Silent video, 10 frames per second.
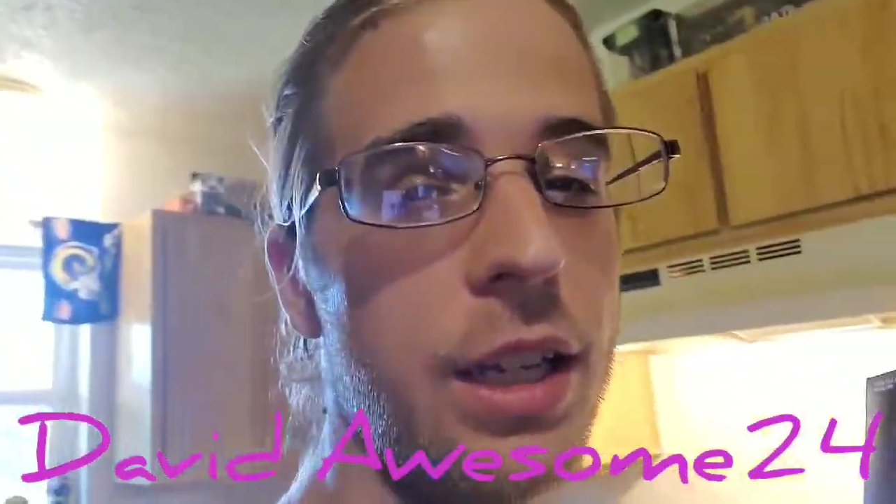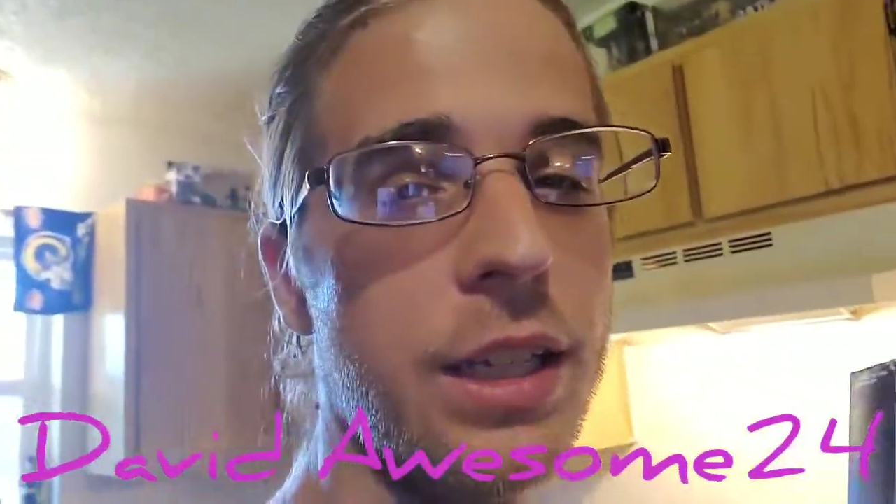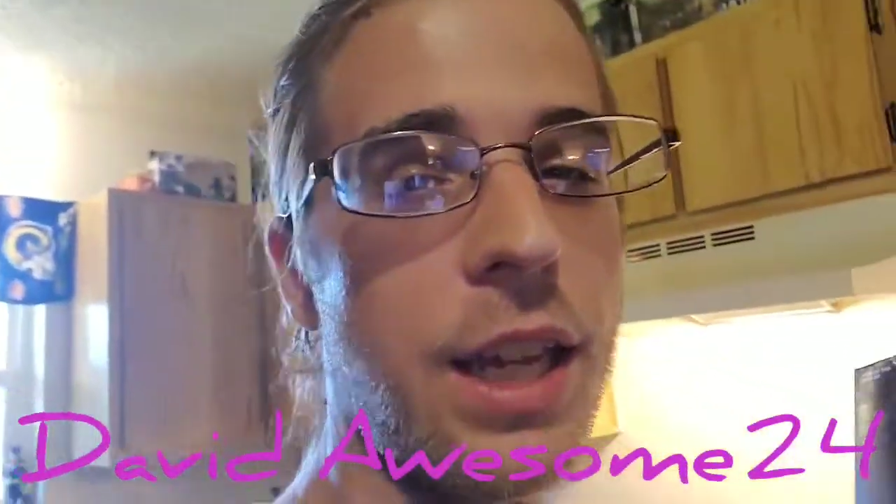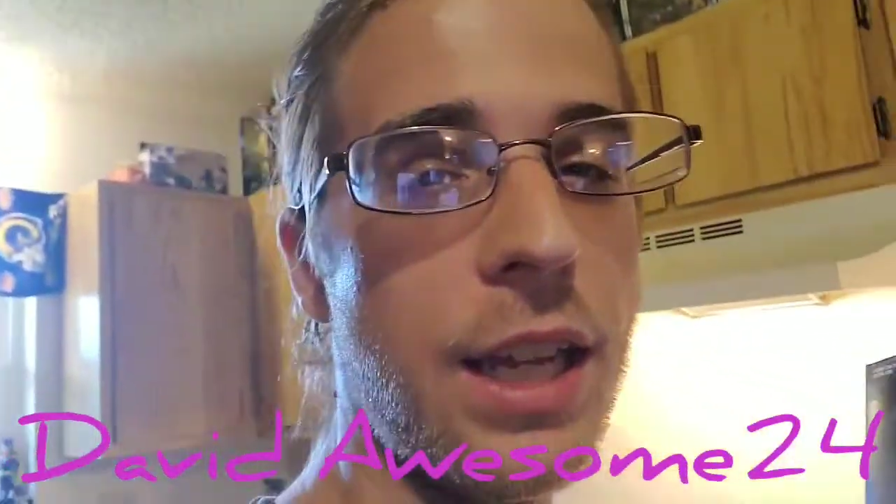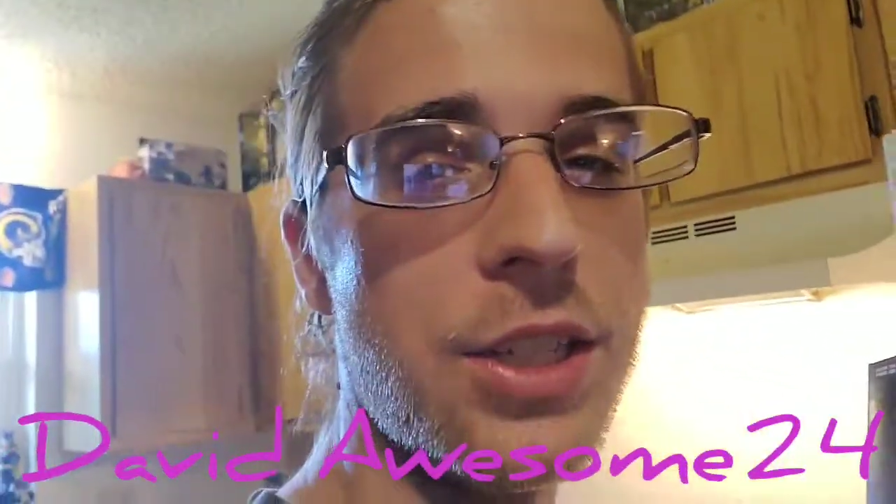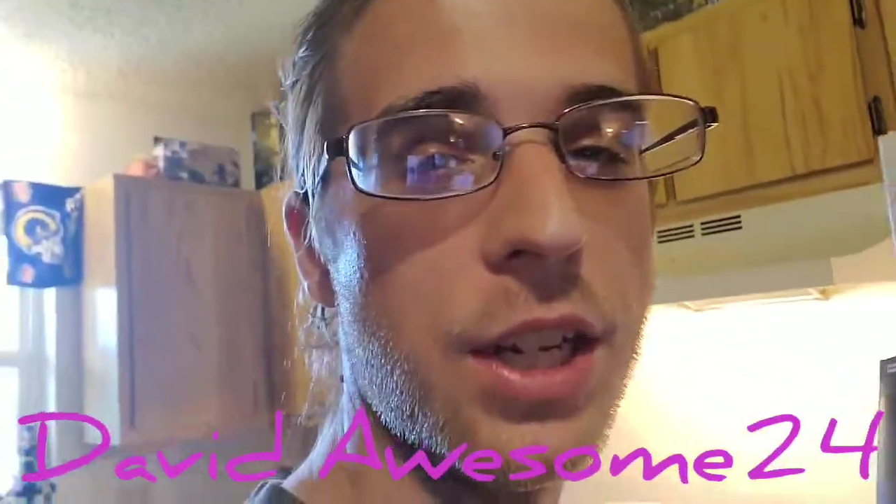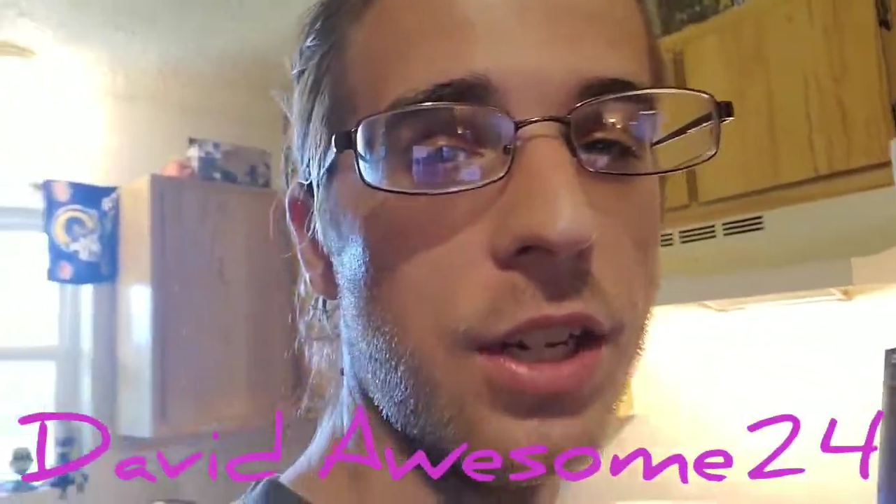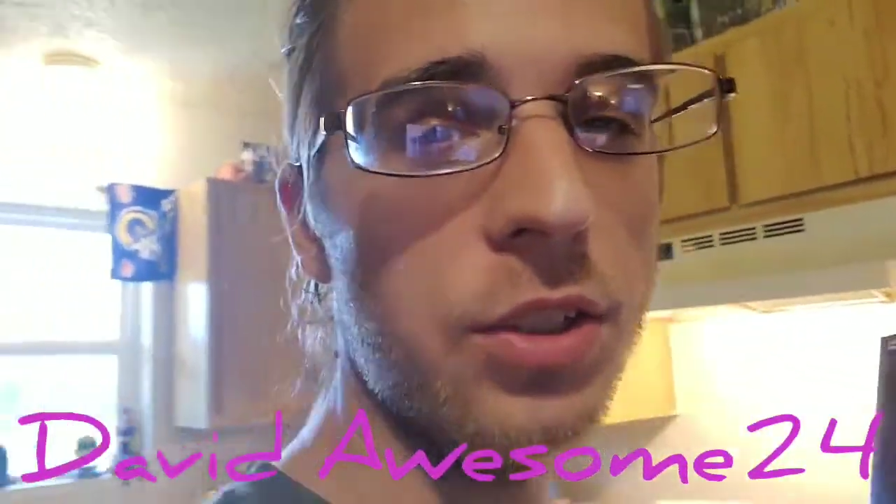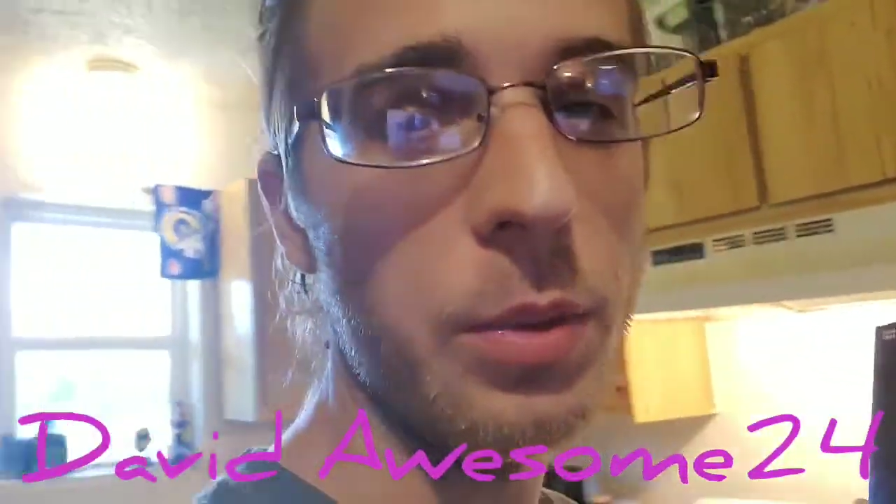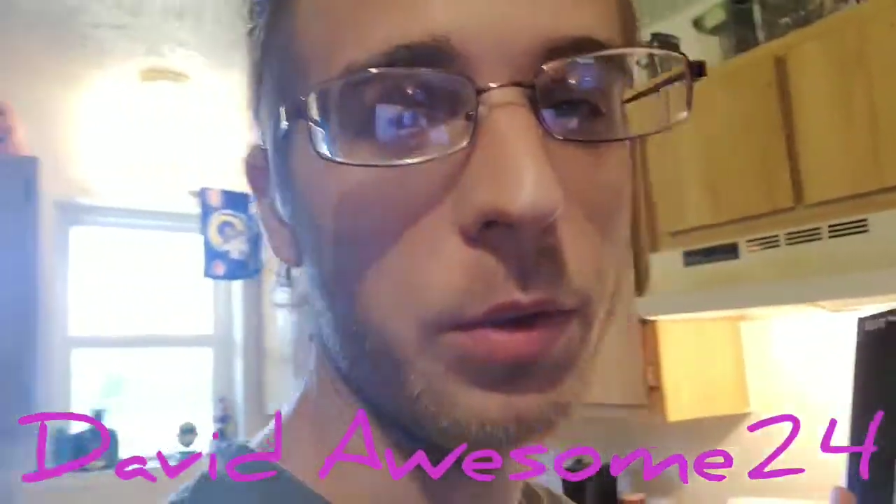
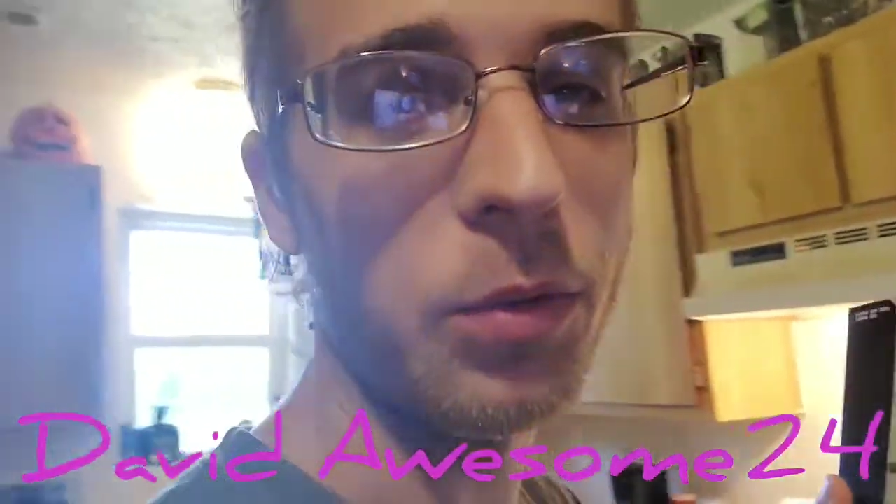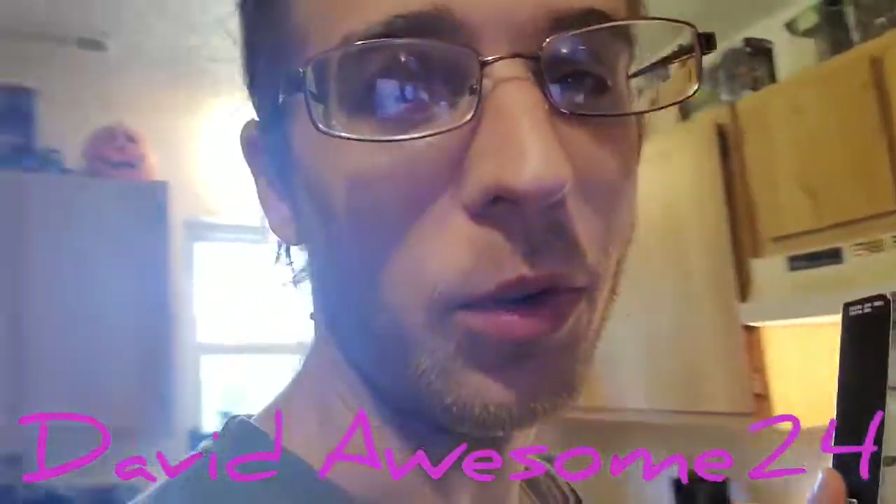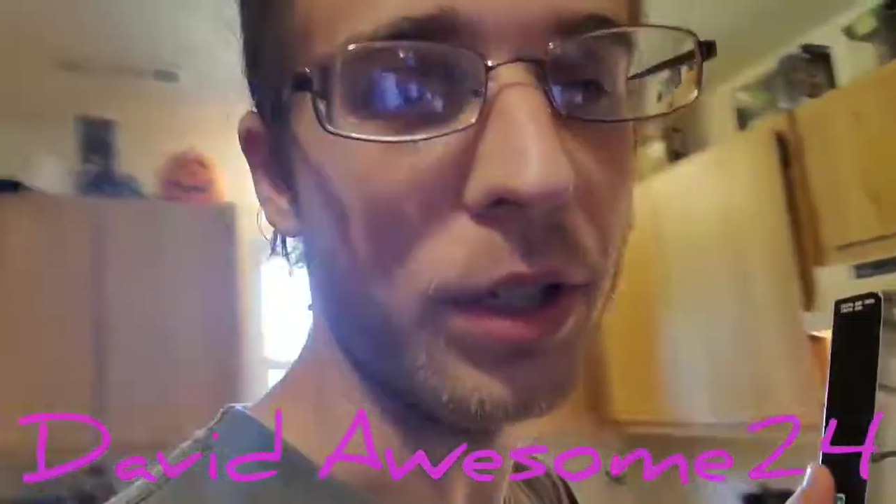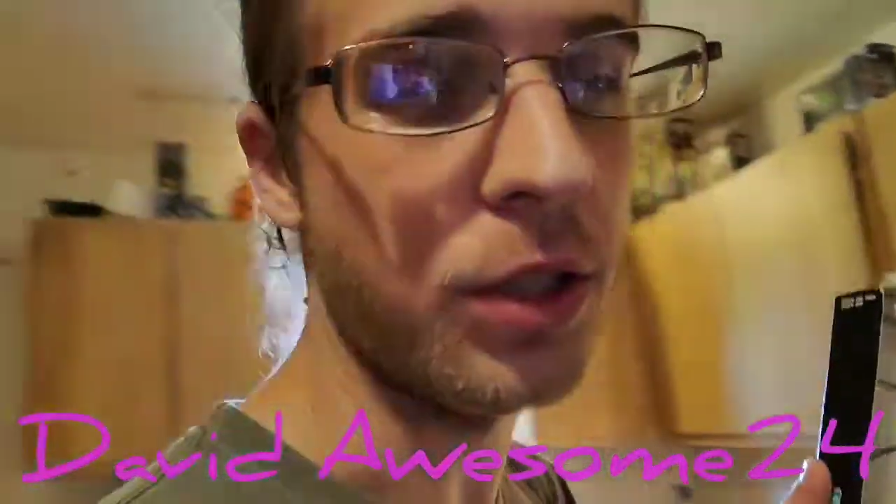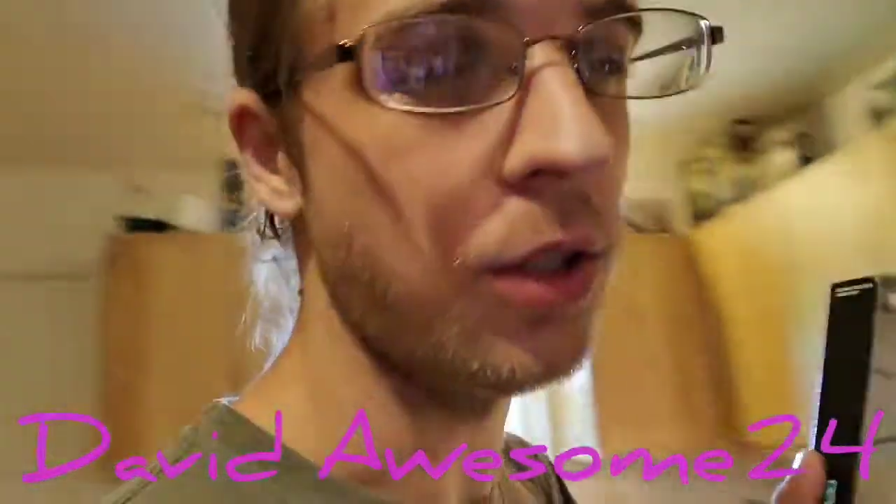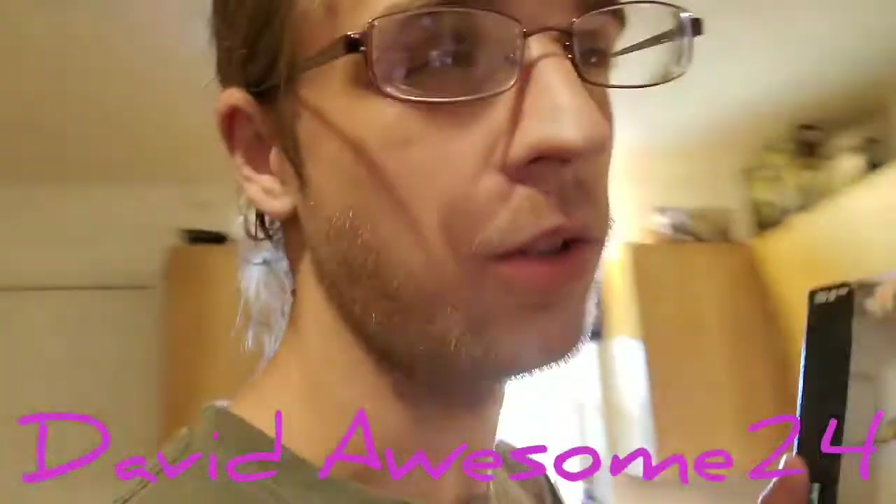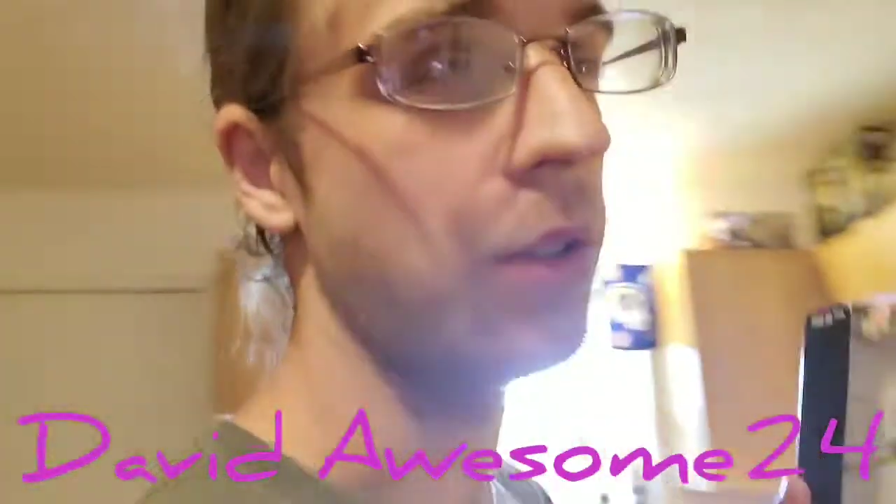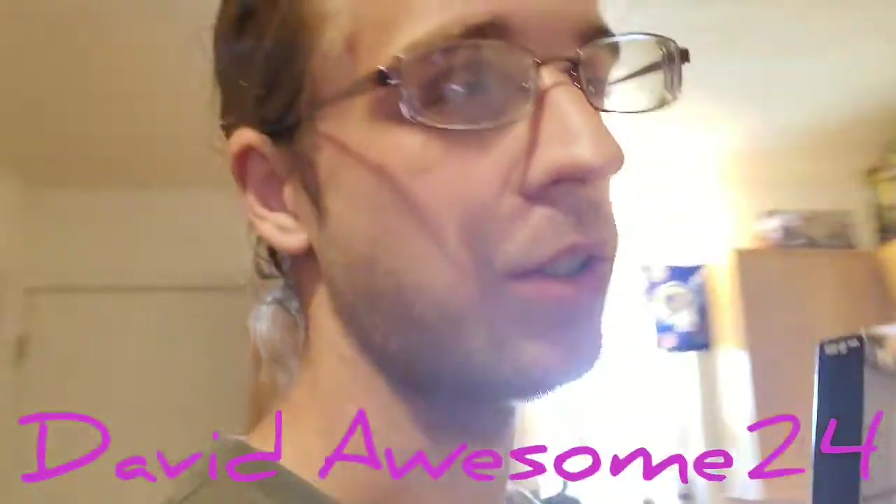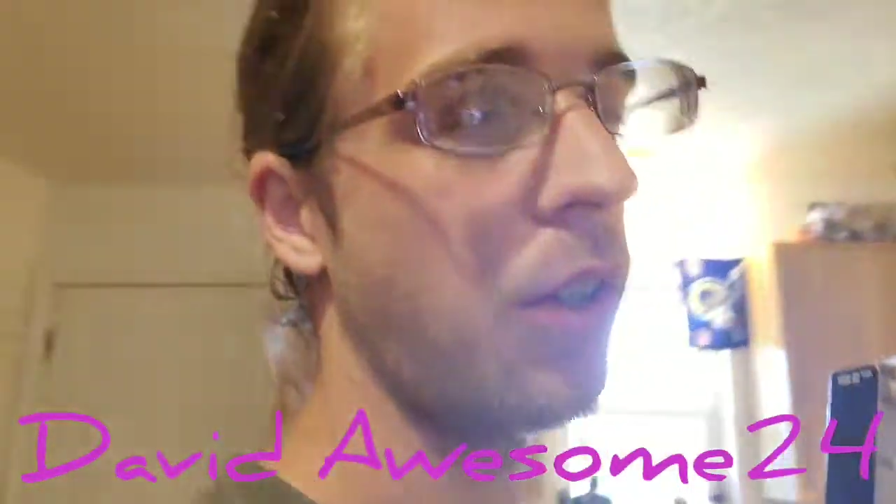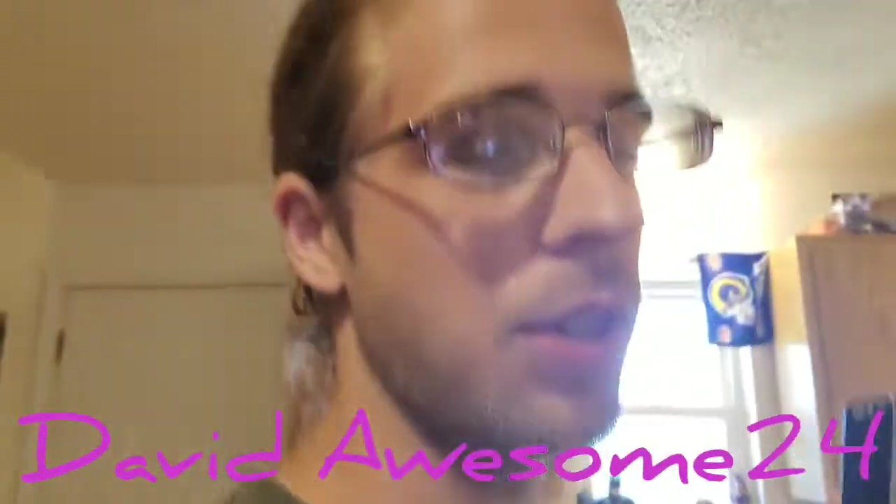KJLW42.
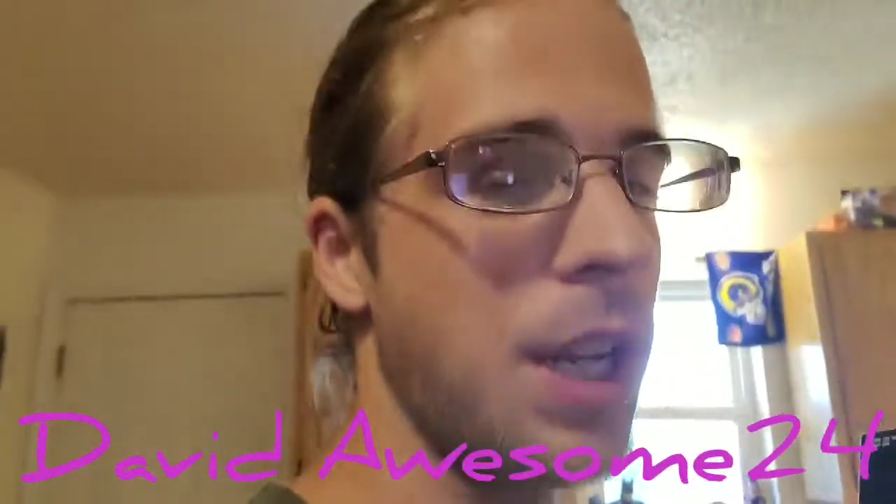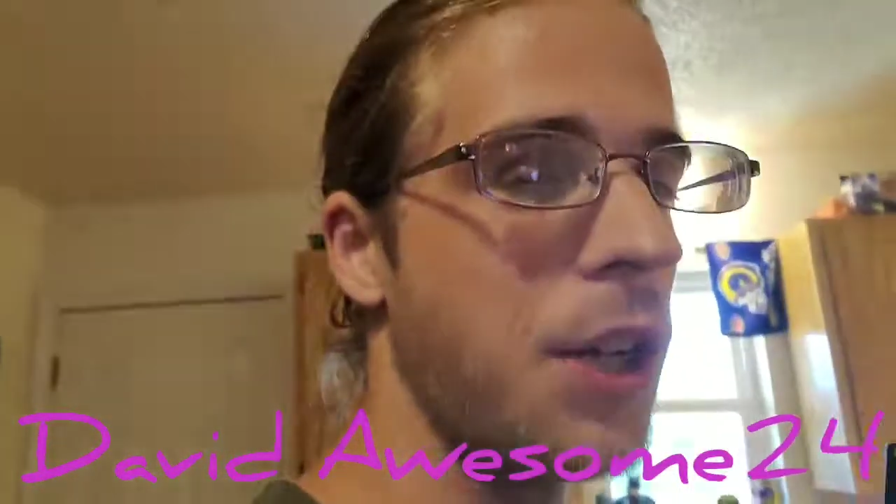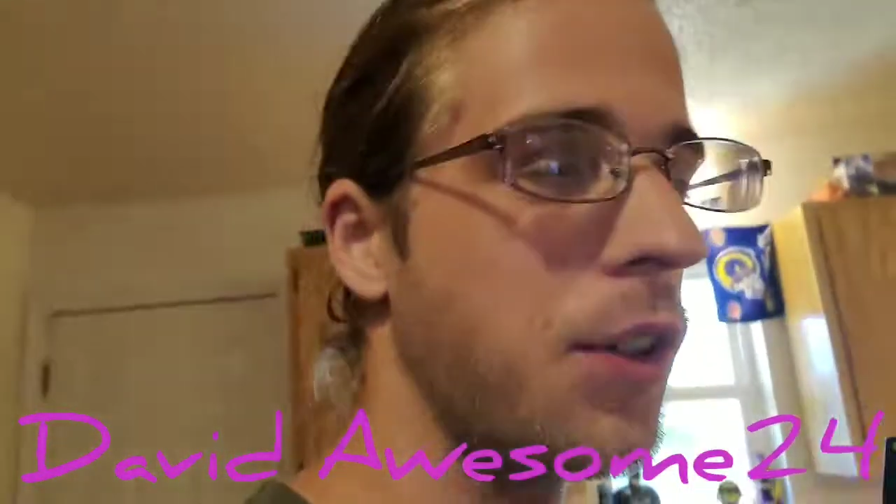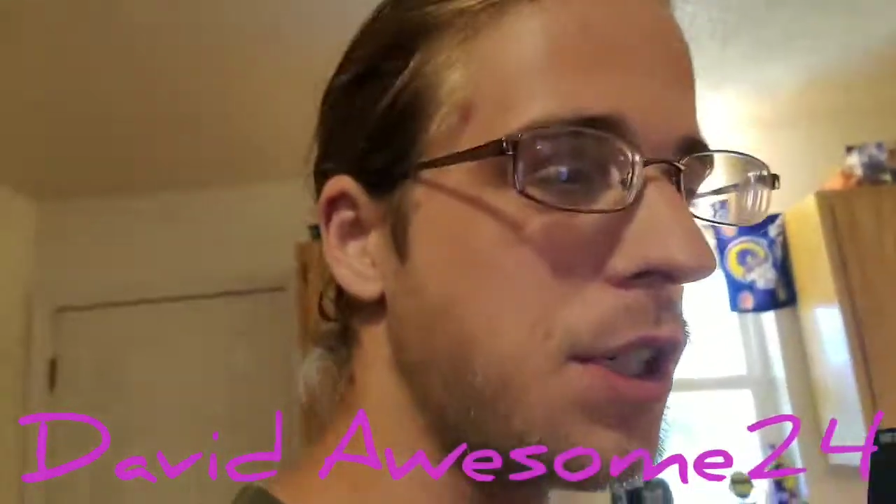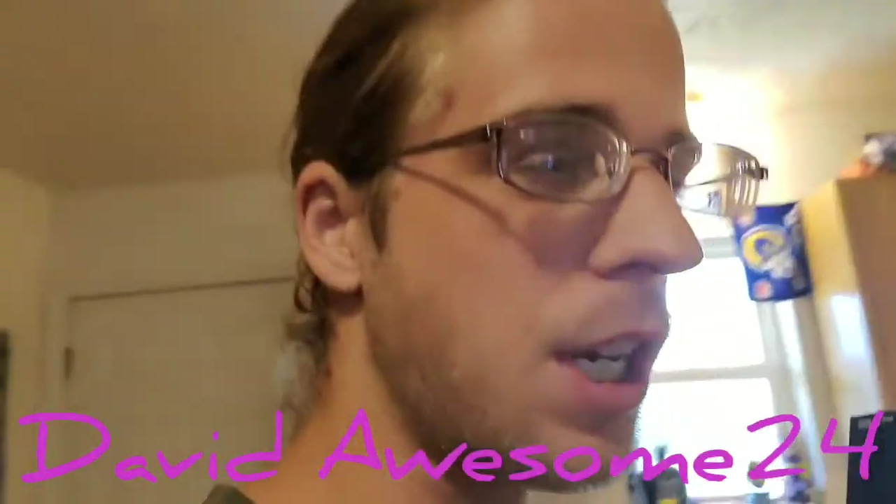He's known as Angry